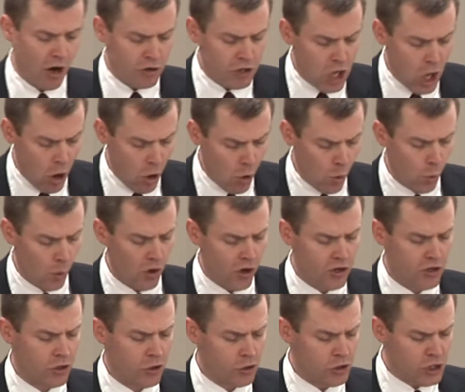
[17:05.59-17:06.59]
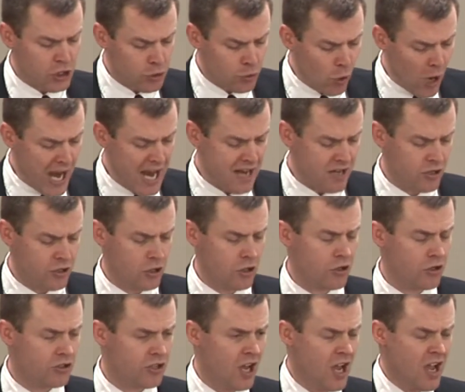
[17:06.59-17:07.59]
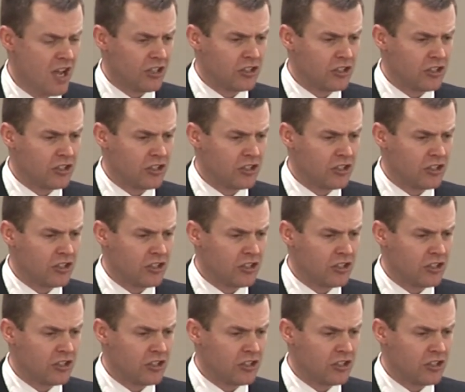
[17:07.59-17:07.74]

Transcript: our co-workers, strangers,